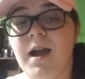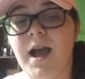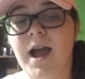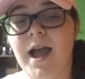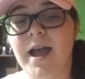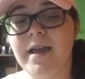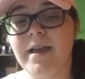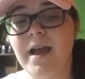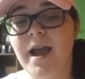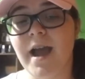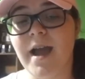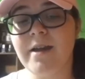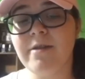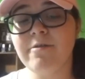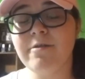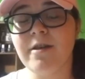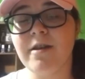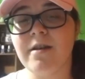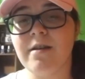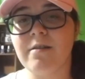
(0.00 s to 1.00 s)
I, I
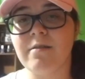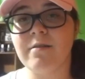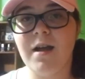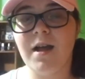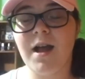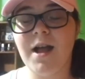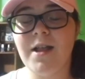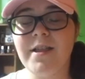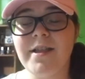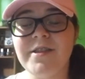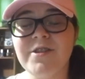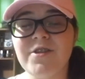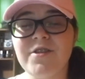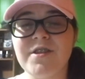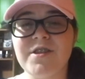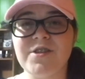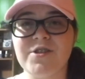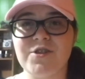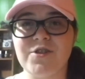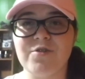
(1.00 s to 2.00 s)
don't know. I'll answer
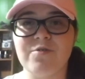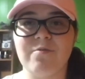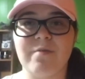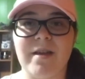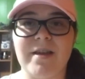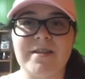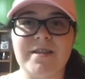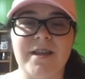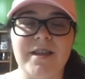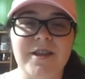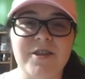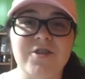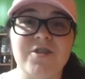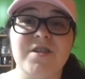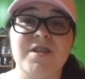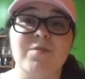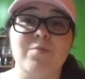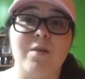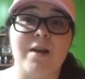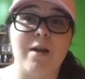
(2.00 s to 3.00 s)
this two ways. I'll answer
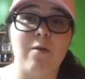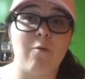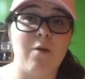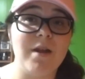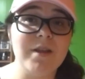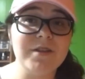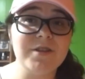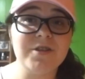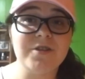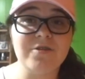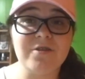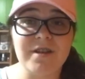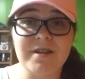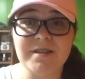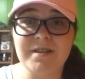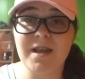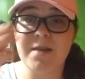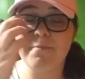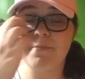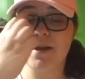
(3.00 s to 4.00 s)
this what I want to
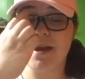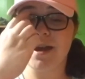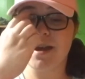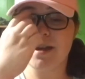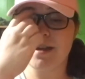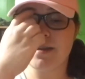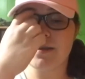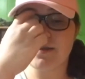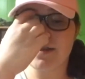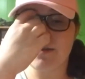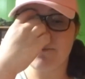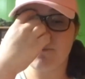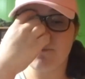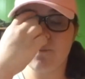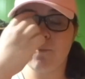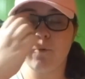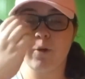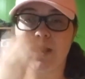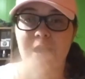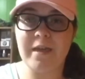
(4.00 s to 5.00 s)
dress up as
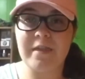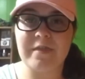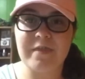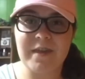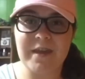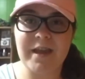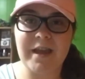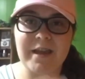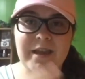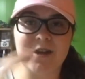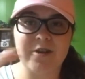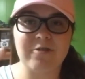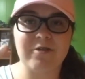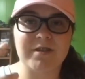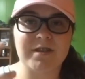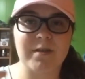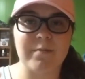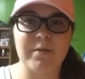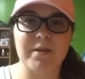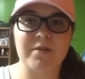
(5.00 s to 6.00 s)
and what I think I'm going to
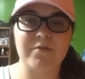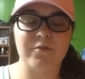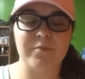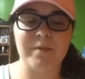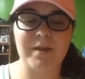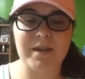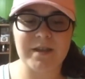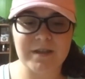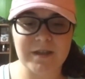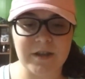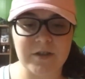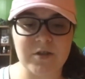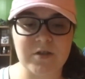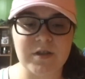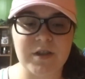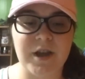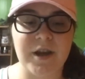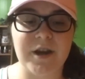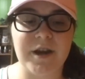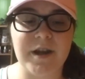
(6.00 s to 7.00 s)
dress up as for Mickey's Not So
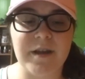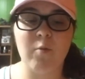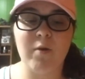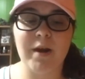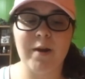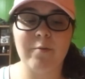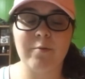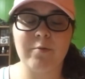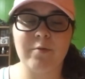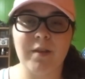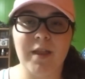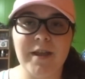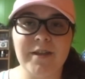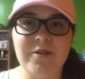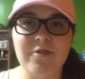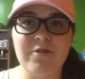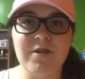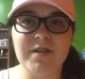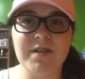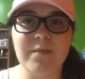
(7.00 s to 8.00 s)
Scary. What I would like
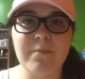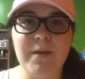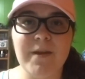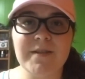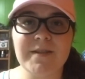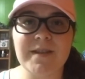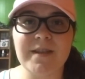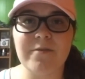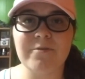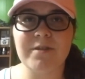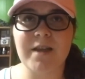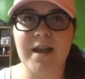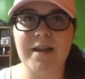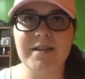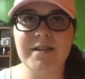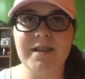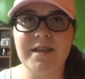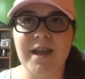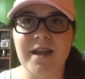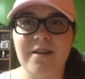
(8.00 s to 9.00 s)
to dress up as is I was
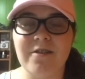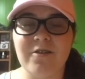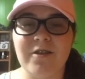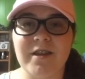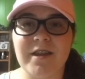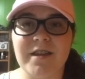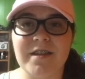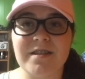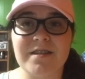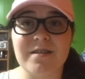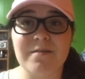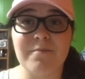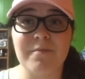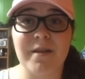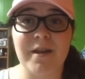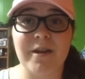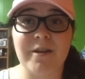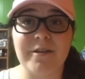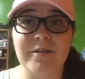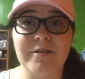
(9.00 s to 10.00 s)
honestly kind of looking at some
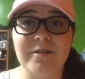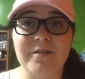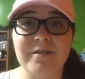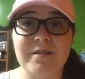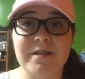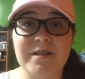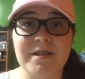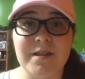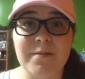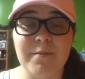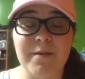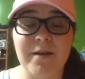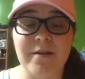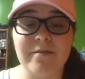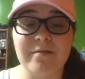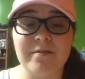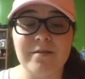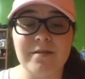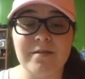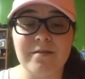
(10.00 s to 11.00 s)
Ariel Disney
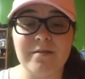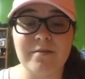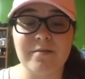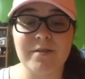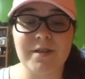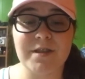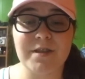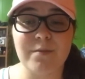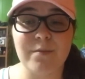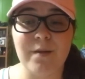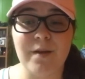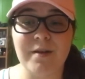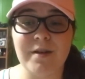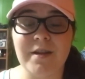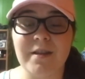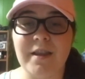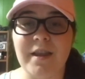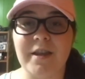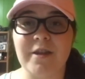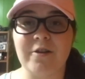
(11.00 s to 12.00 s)
bound Disney
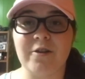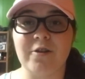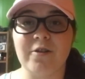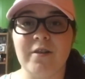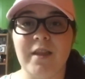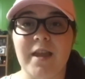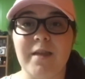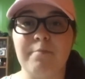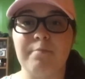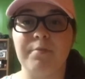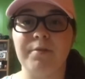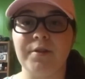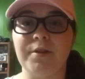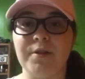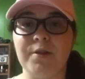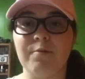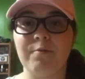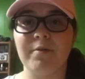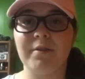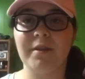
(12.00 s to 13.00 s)
bounding like in her like
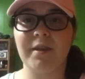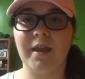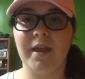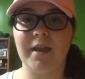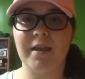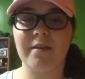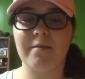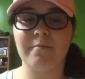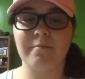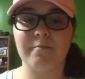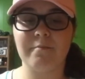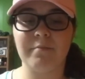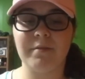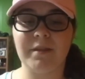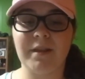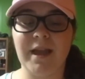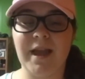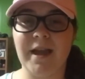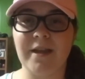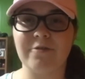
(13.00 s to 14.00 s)
blue and like
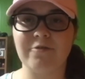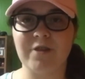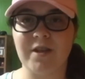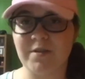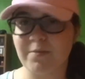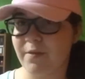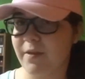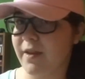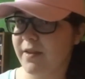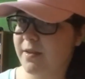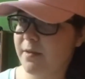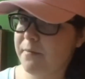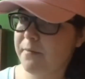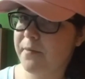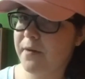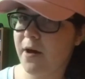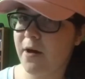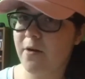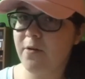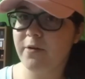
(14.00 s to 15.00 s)
black dress with like the
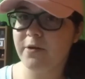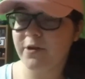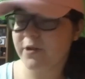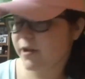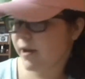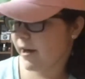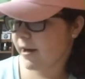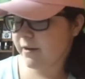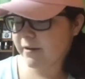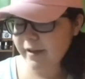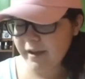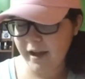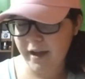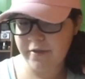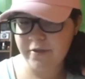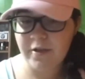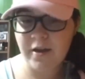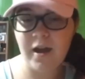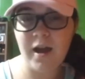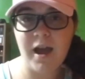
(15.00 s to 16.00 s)
bow in her hair. Like I
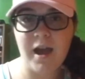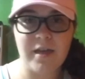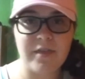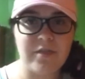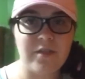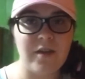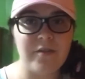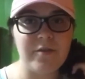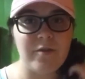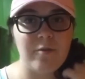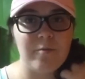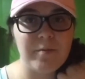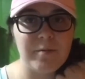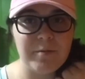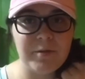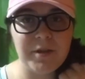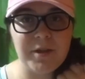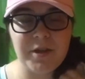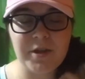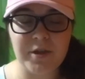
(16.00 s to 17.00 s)
thought, I thought that would be
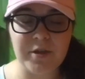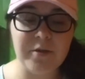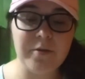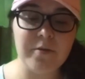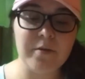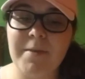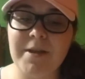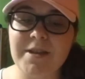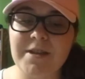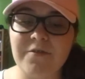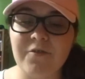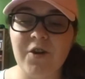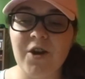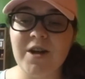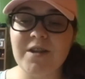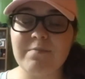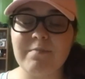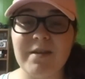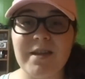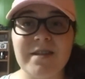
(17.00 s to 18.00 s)
really cute. As
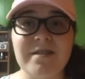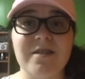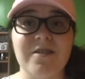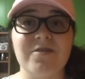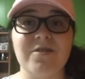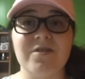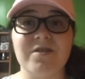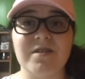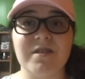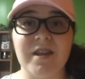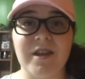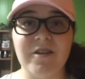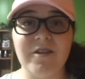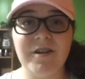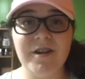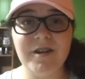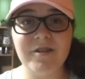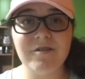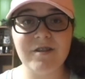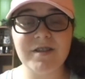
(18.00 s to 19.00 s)
far as Mickey's Not So
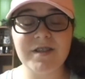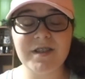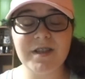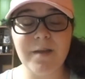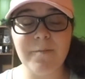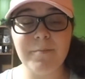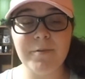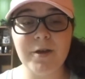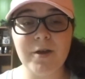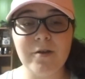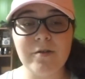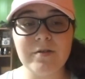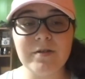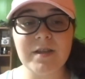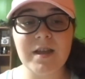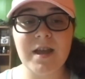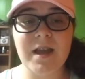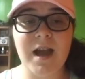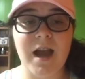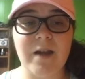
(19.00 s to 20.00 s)
Scary dressing up
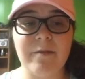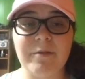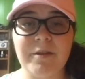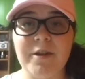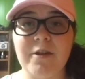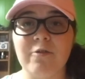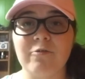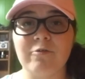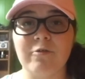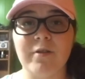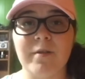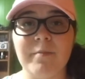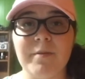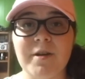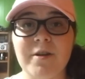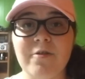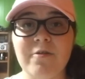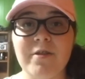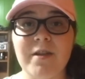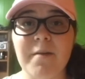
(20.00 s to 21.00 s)
goes, I really don't know what I'm
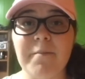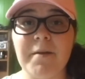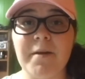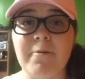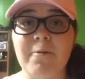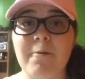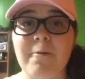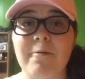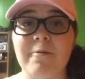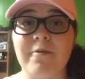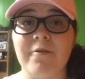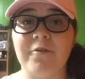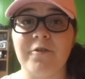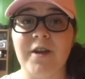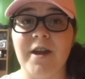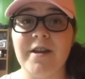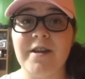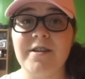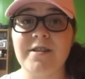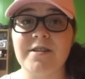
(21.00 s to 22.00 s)
going to do yet, but I'm going with
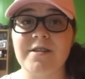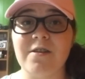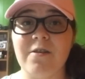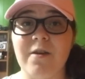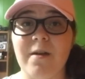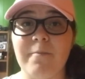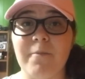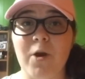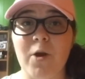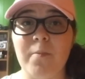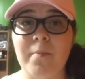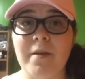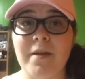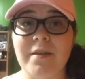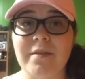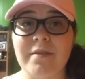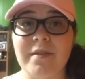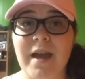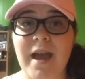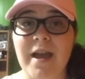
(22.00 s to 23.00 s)
friends, So I'm
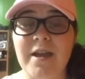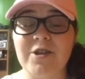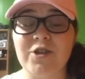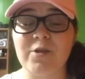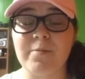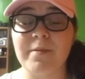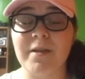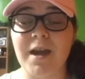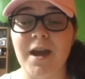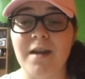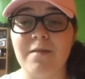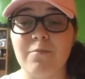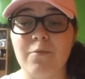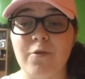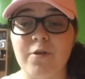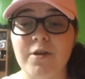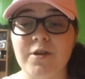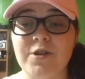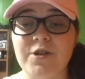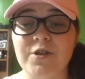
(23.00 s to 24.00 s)
hoping that she'll be on
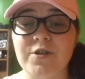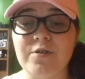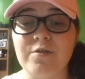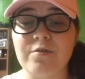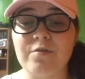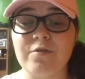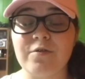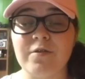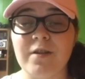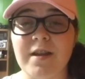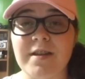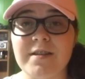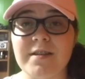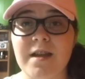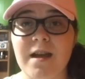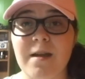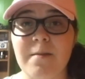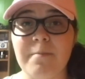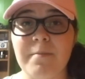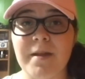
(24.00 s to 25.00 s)
board to
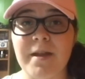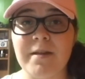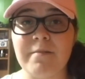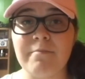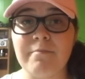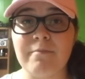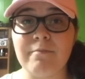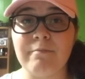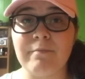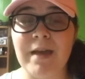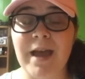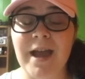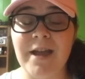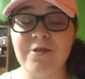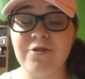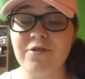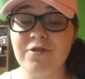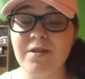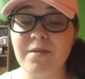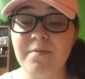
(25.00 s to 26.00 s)
dress up and
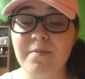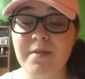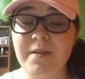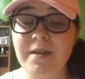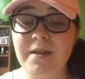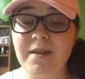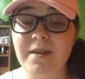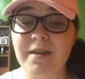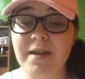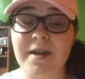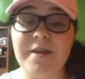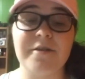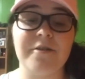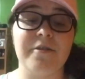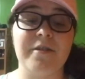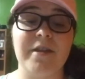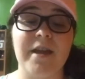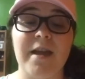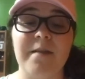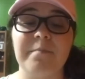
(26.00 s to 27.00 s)
match or something. I don't
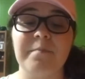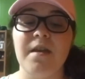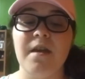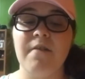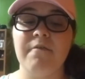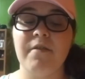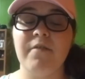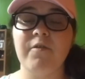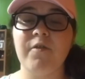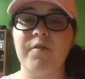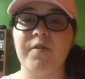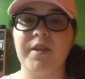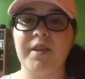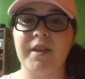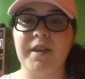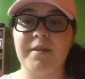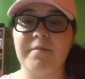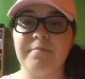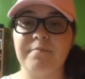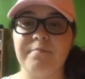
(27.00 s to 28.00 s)
know yet. Favorite
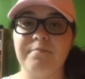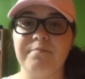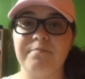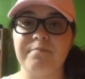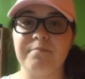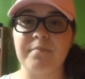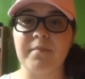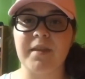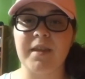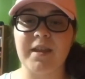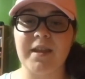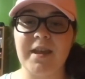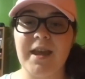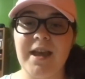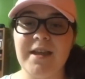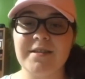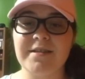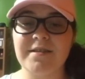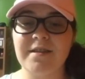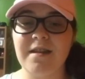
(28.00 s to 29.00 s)
villain? Hmm.
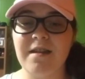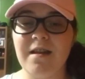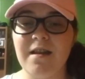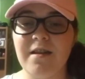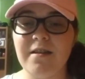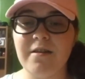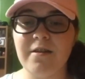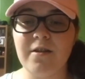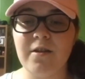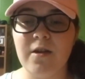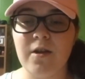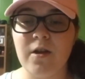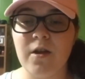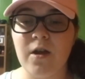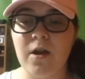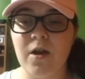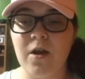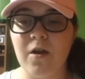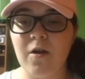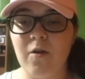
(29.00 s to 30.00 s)
Gaston
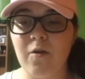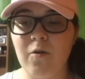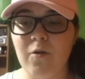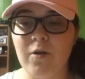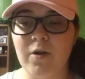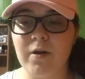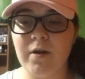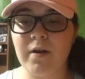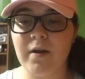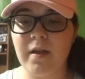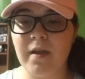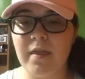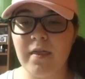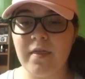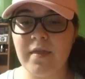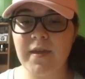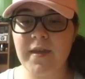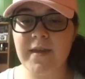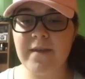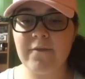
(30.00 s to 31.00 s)
or
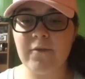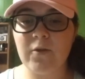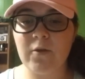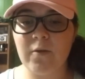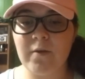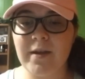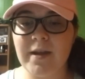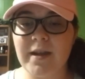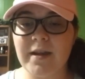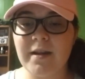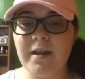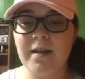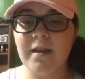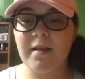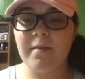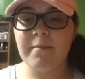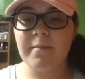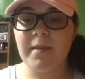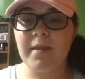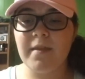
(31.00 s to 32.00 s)
the Evil Queen?
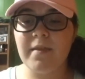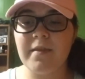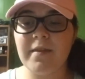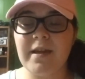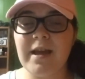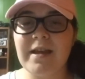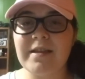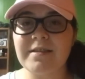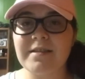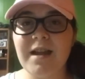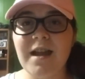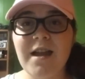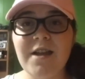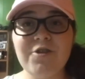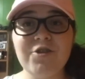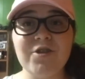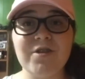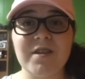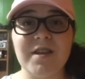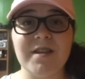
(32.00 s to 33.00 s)
Gaston
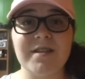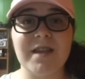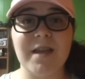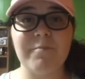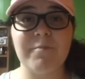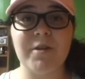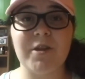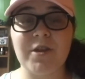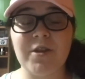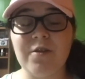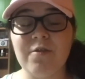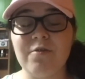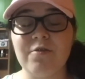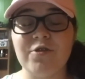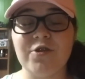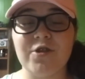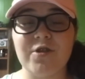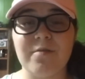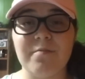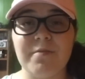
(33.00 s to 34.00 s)
just because I'm a
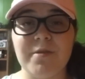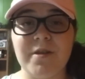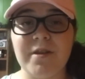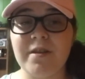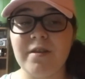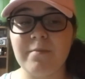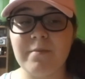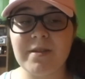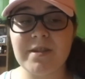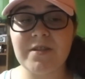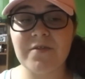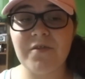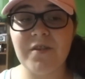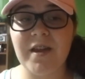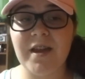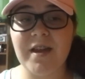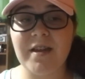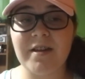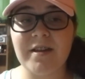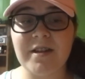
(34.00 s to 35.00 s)
huge Beauty and the Beast
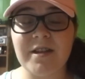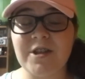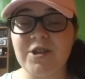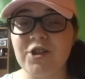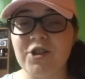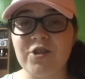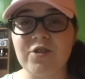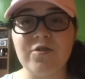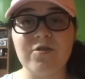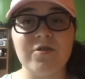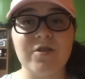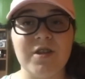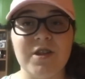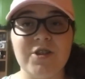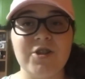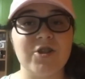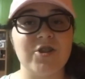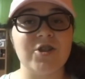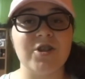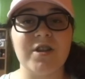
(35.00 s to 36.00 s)
fan and he's just,
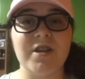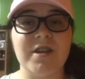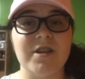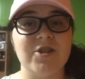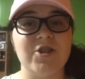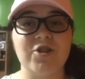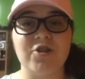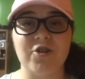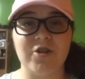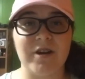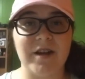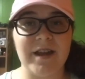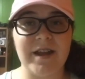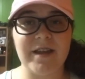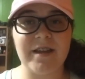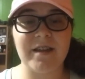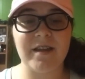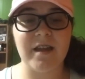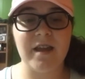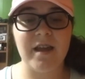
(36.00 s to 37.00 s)
he's just, he's just great.